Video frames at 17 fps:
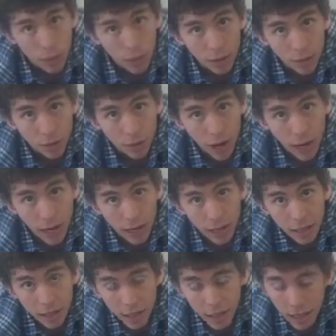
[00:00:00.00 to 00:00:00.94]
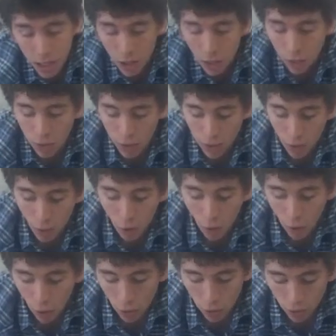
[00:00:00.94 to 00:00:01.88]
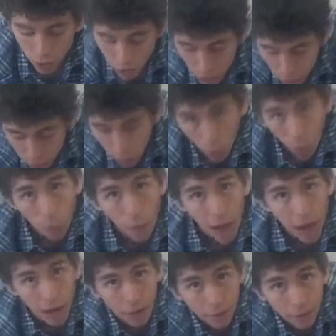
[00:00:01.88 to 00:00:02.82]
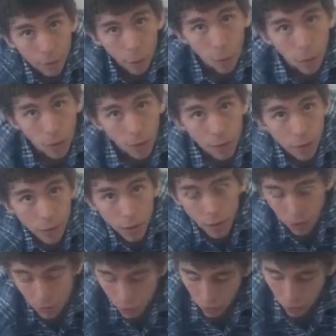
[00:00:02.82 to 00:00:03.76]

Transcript: width of your hand, you can no longer just roll back and forth, because